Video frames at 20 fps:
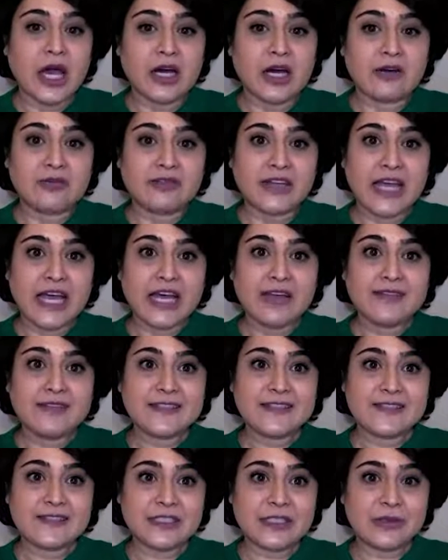We have a
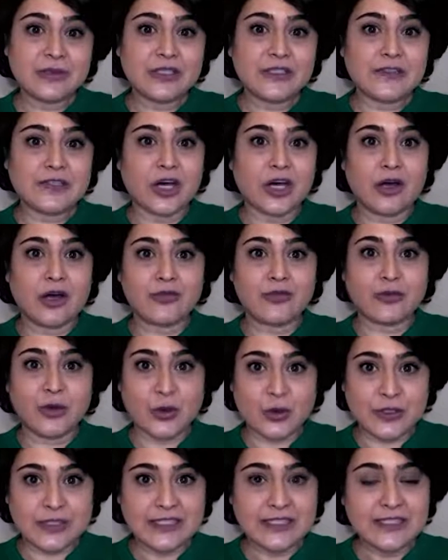series of
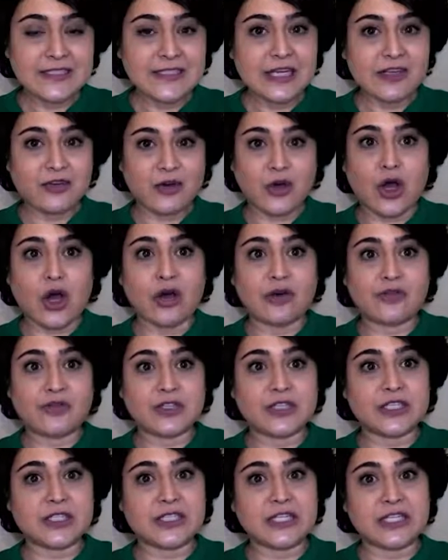courses that are
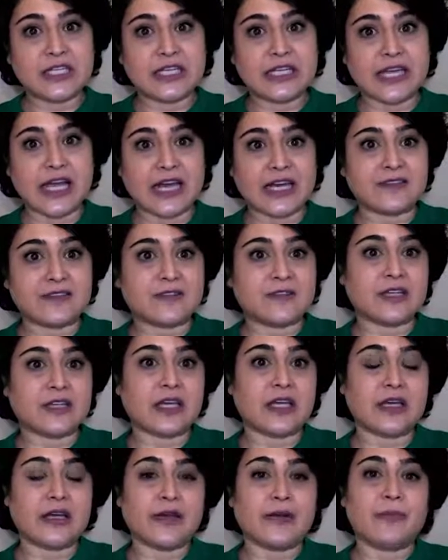offered as
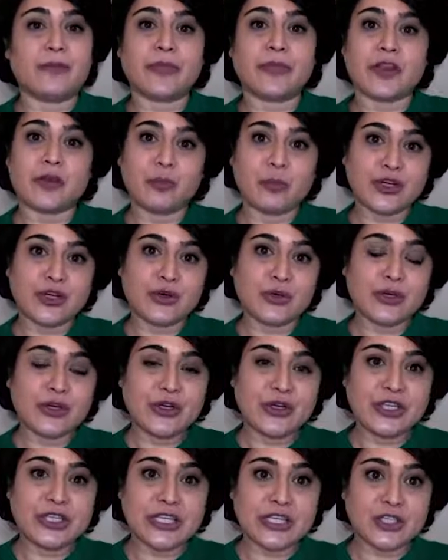
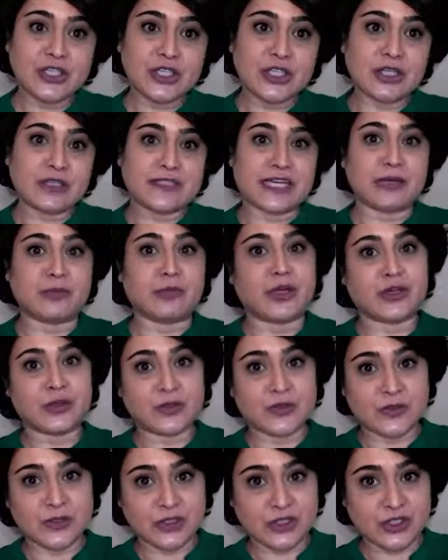micro-credentials and
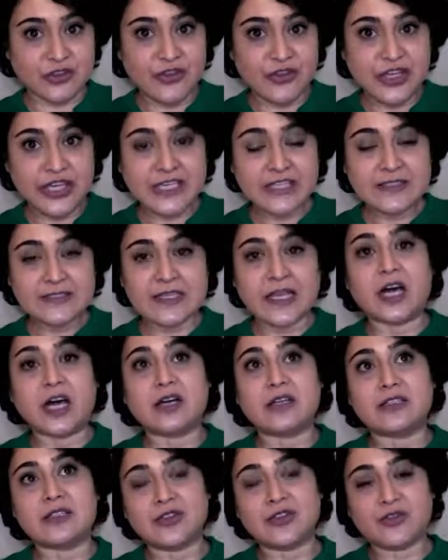micro-certificates
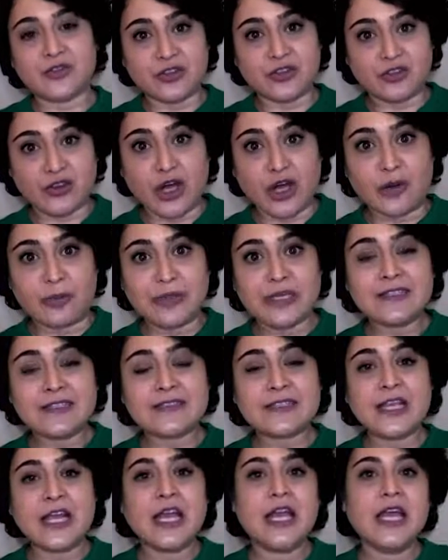on different
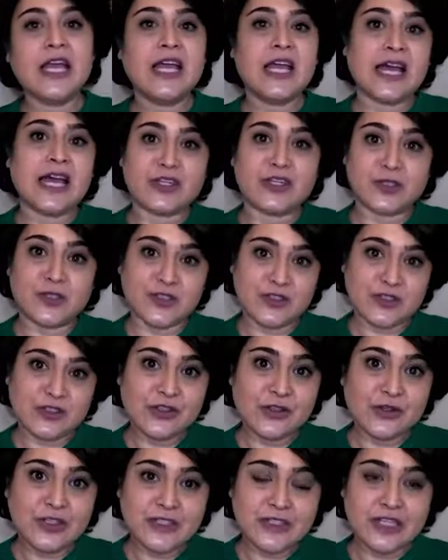topics, and our
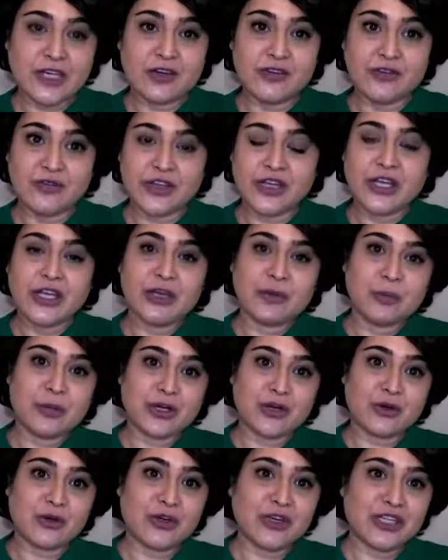series of
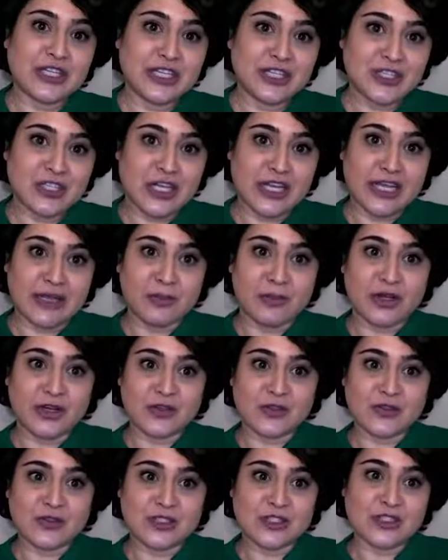micro-credential and
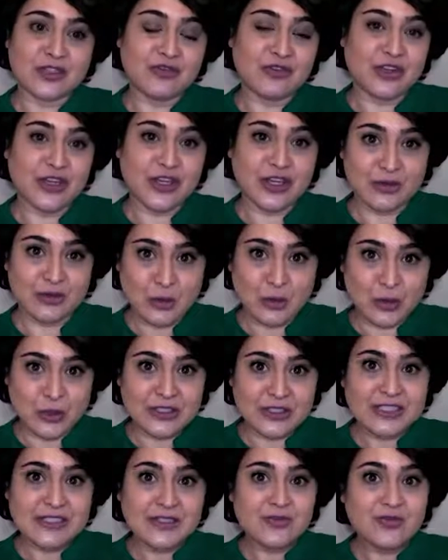micro-certificate
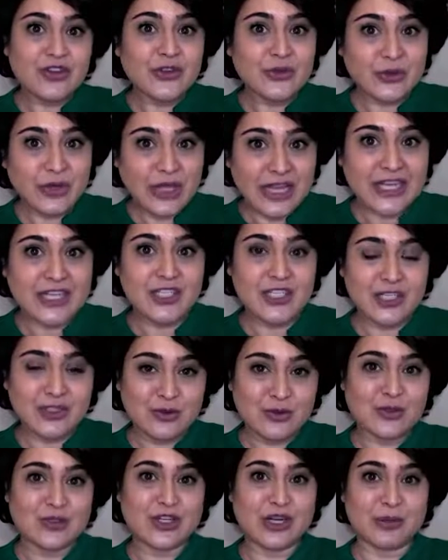courses with relation
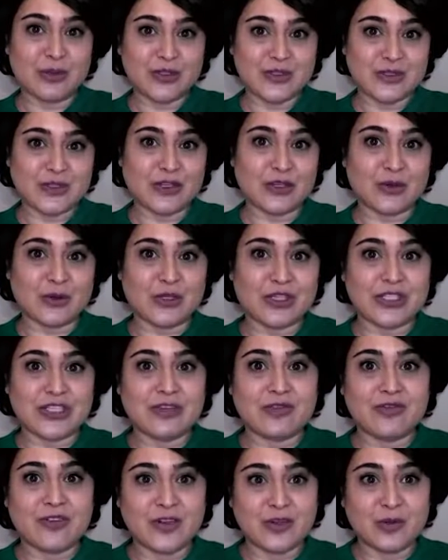to
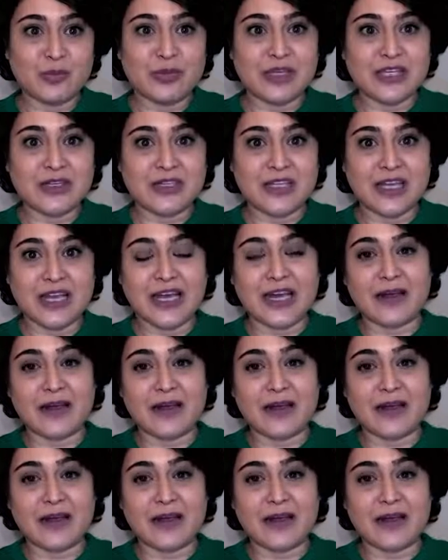cybersecurity will be,